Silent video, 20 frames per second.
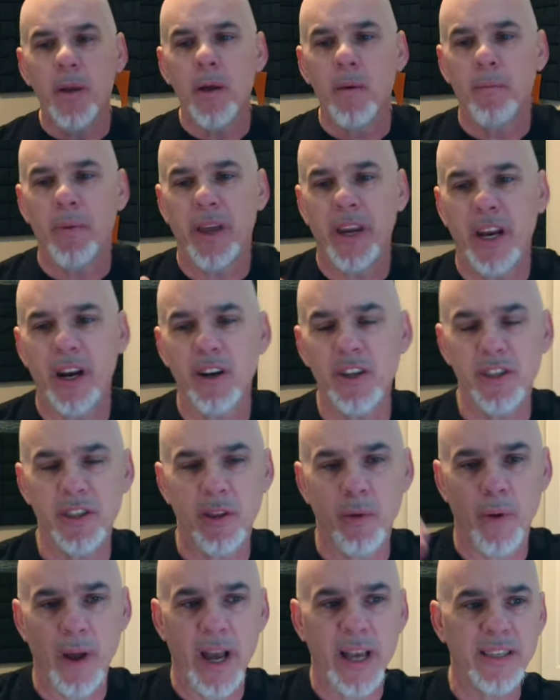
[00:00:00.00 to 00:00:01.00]
But here's
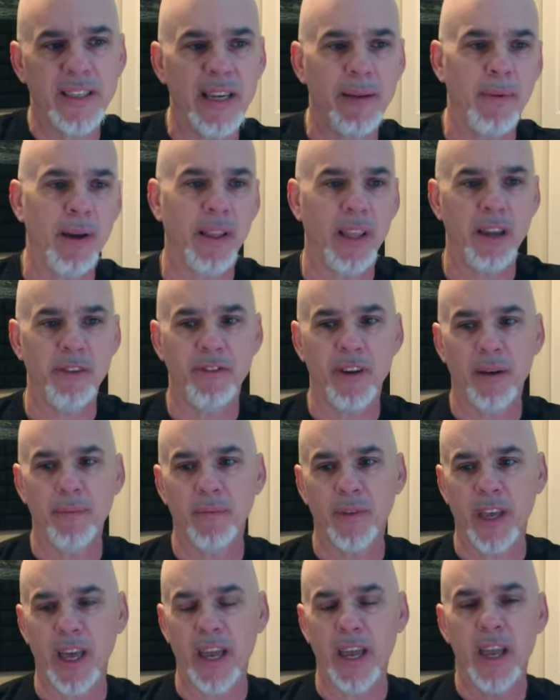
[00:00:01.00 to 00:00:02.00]
the way I set my life up.
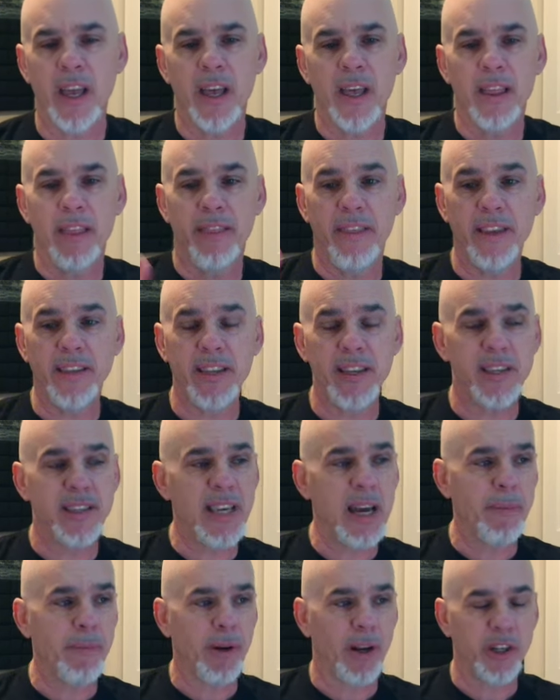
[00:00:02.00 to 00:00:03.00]
Okay, this is
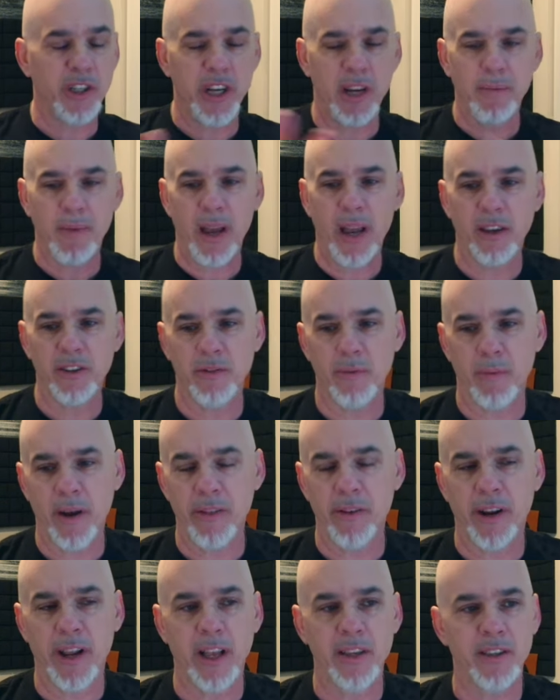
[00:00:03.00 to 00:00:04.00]
separate. I'll show you my my
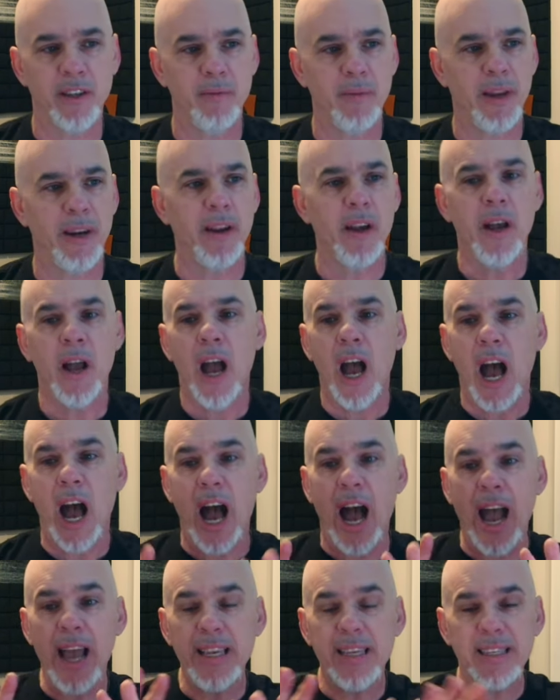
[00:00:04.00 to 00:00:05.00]
other accounts in a minute.
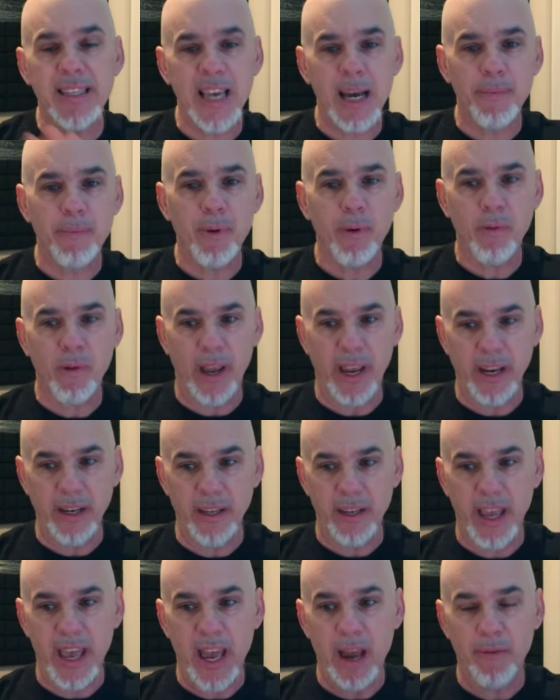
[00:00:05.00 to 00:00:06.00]
I
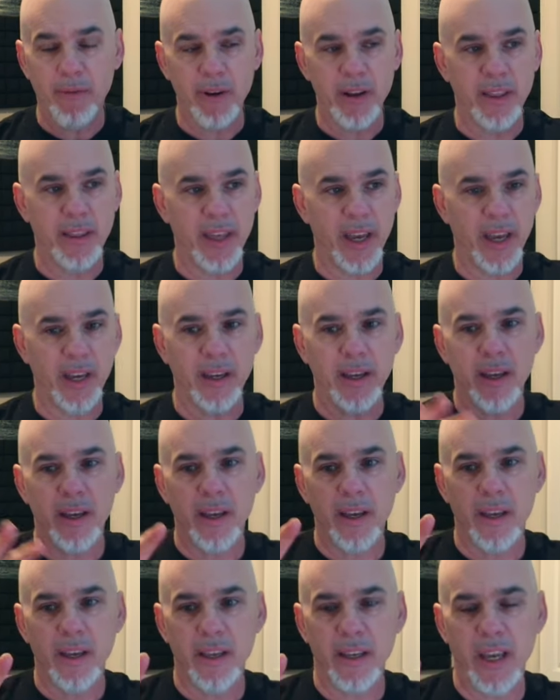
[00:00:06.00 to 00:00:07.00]
separate everything
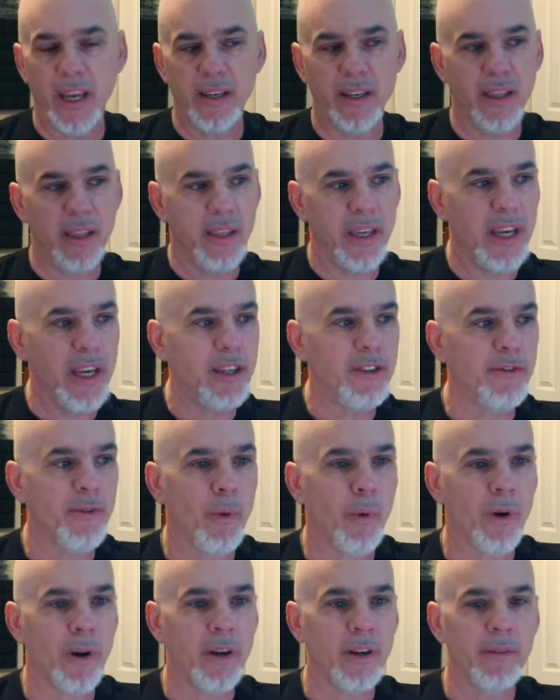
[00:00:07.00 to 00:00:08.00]
into these
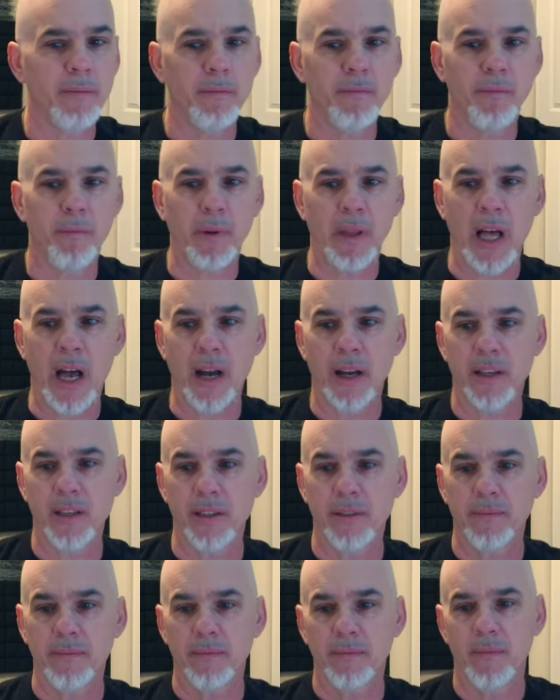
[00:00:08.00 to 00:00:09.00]
four
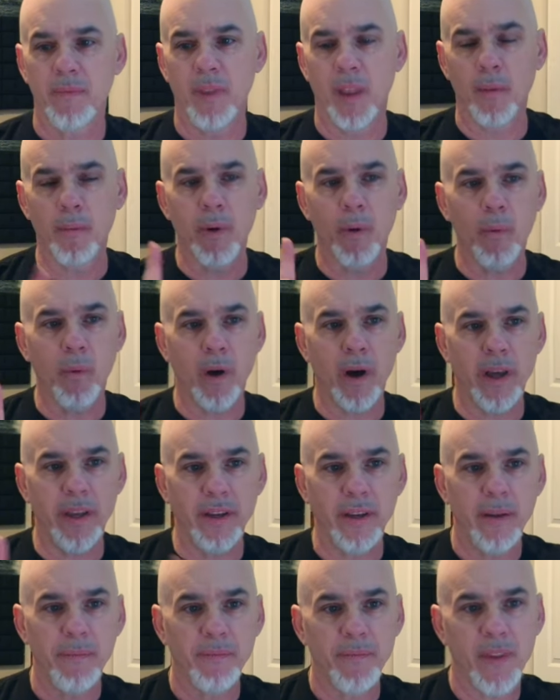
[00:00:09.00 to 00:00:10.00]
blocks. Number
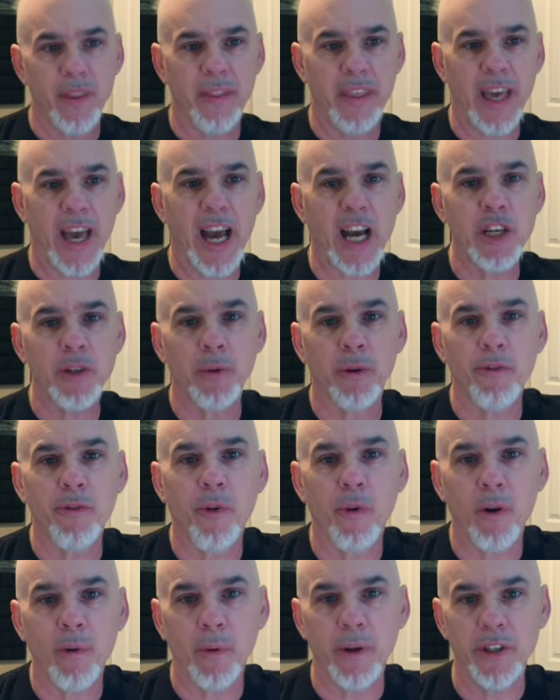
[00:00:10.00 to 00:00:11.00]
one, the actual
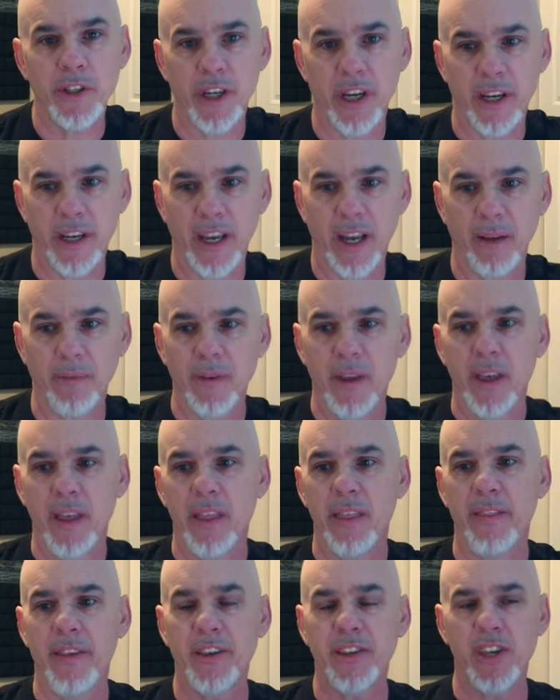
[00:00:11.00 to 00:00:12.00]
401g account.
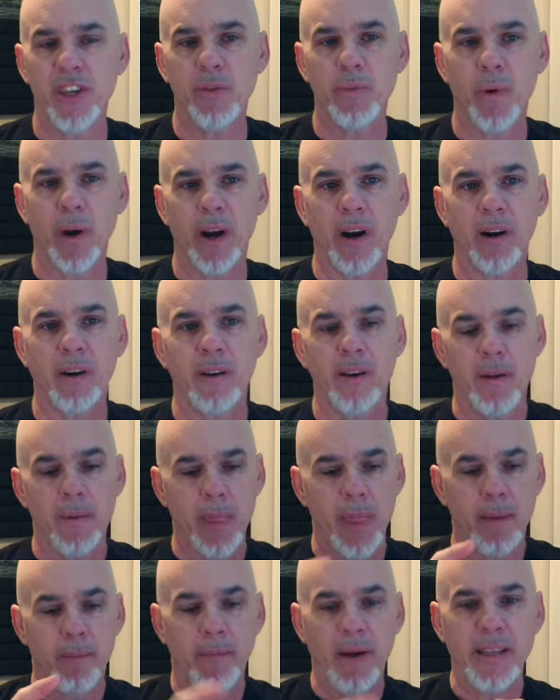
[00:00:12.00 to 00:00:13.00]
This is where
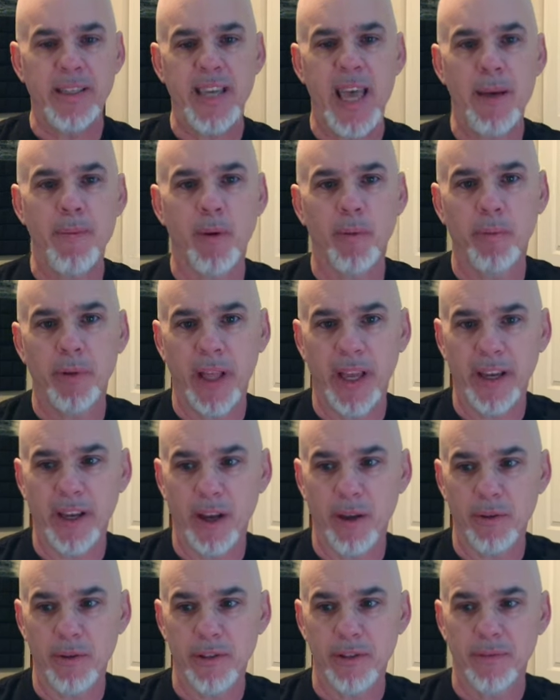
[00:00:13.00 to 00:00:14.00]
my table play
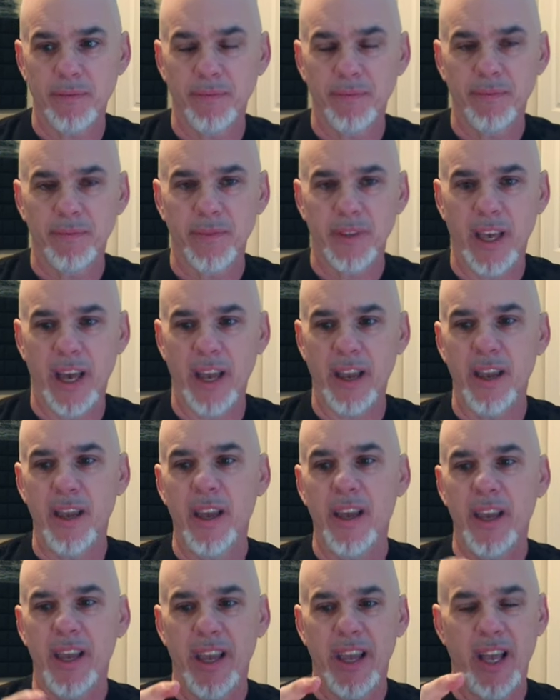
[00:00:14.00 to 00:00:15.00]
goes. Okay,
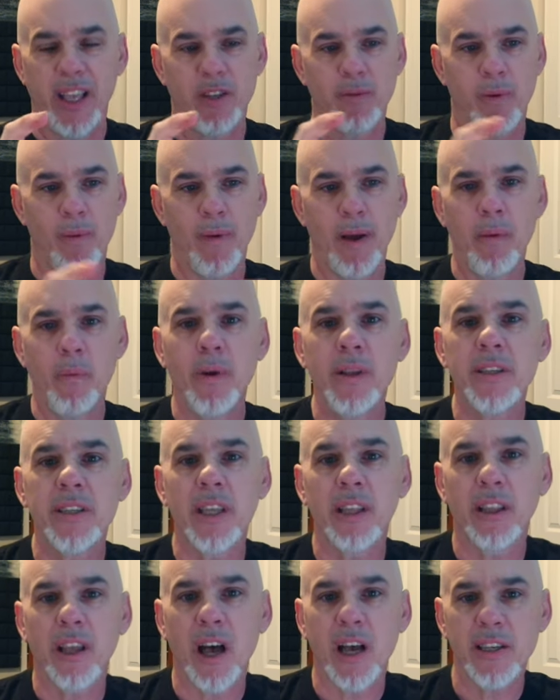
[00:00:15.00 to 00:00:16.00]
it's where my wins
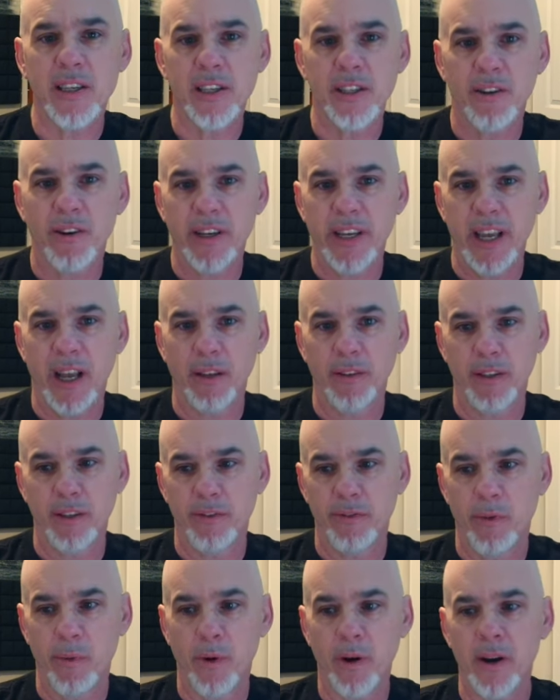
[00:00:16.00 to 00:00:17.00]
and losses are accounted
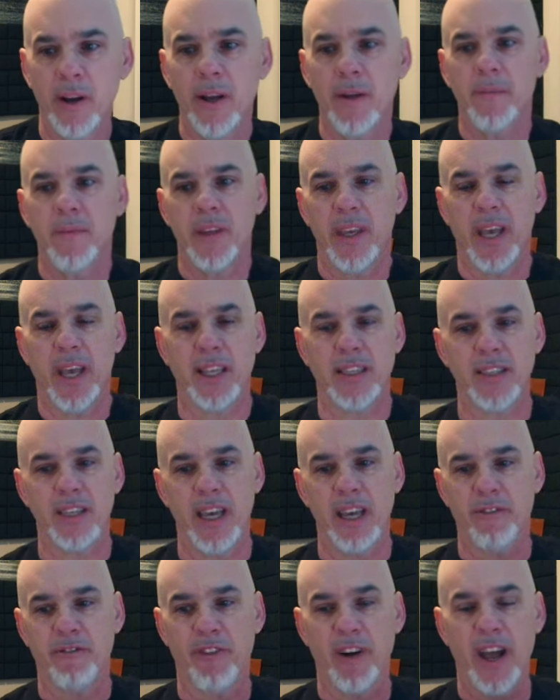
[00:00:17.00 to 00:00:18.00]
for. It's
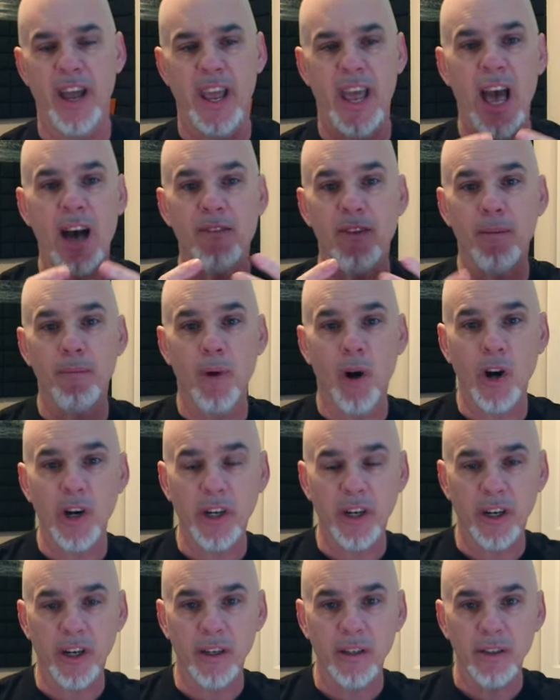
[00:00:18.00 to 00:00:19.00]
if I have a
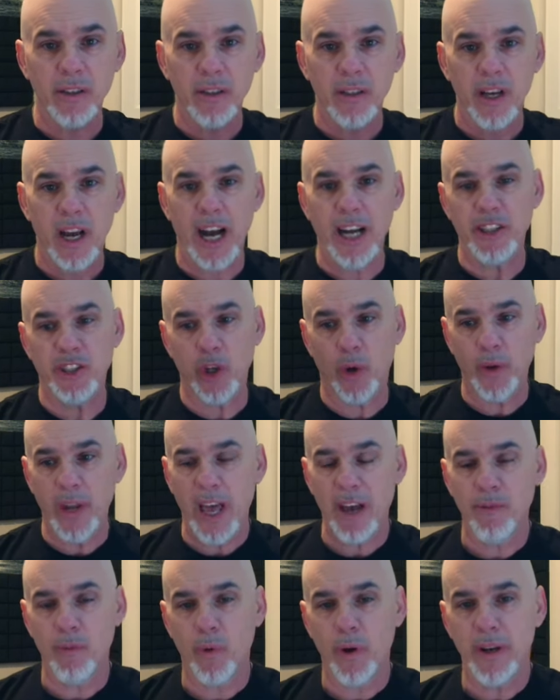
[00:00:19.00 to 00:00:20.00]
marker, I don't
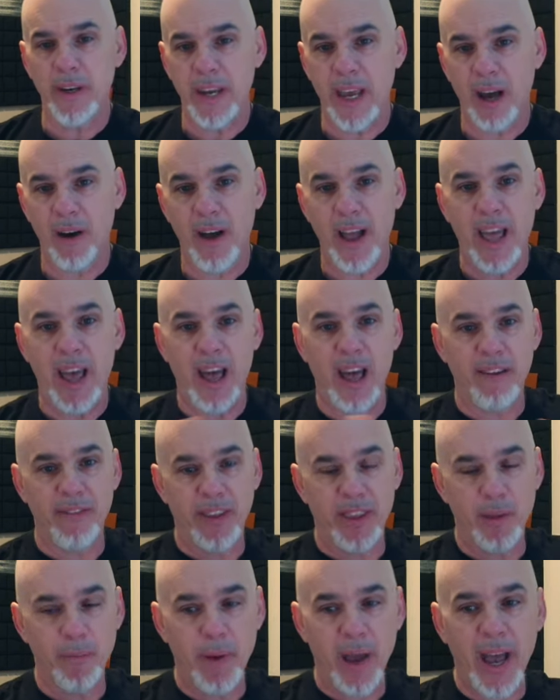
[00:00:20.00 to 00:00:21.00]
have one now, I have
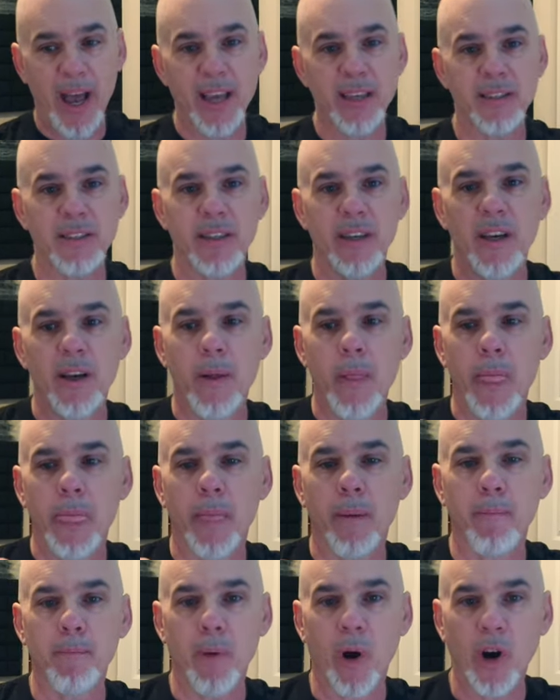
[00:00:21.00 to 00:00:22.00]
in the past.
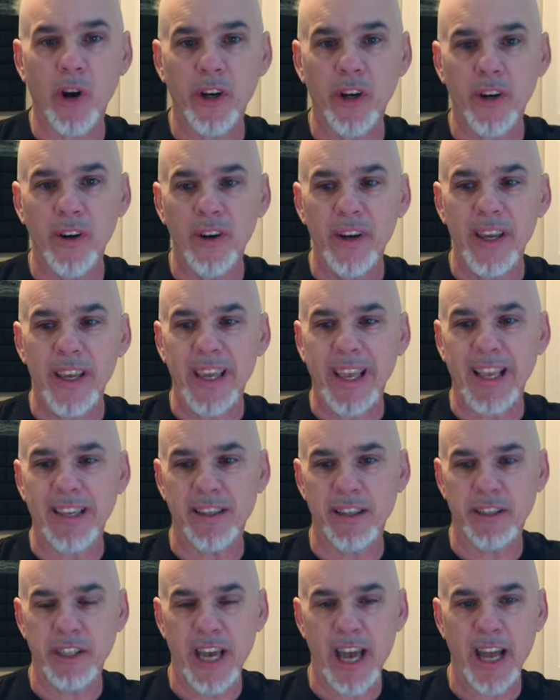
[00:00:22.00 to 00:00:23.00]
The marker is
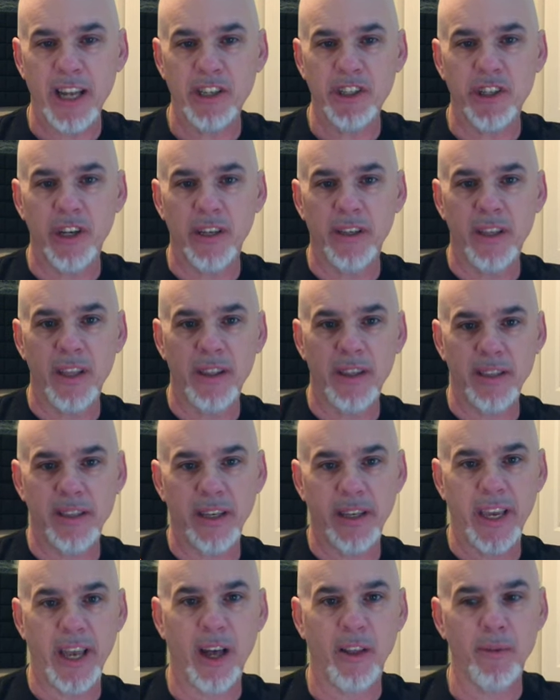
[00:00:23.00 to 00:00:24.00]
attached to this
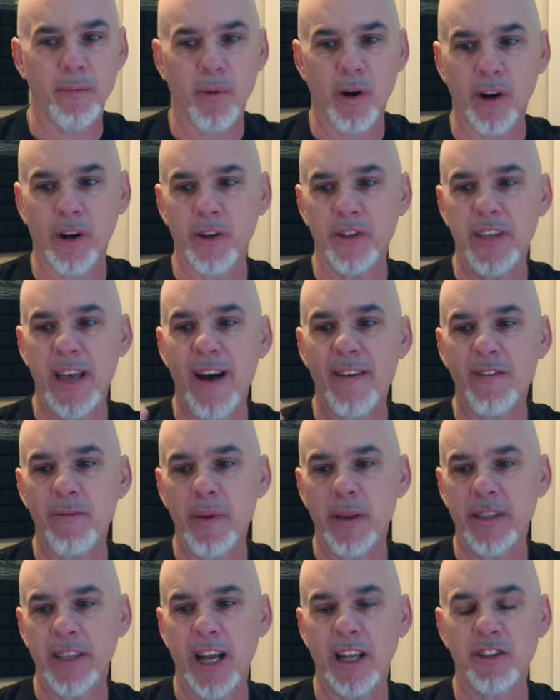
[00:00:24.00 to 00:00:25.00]
account. Markers have to be
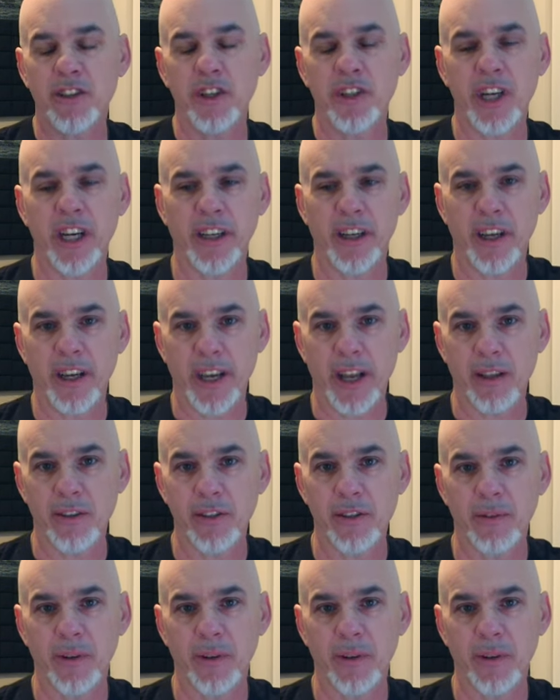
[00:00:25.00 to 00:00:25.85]
attached to checking accounts.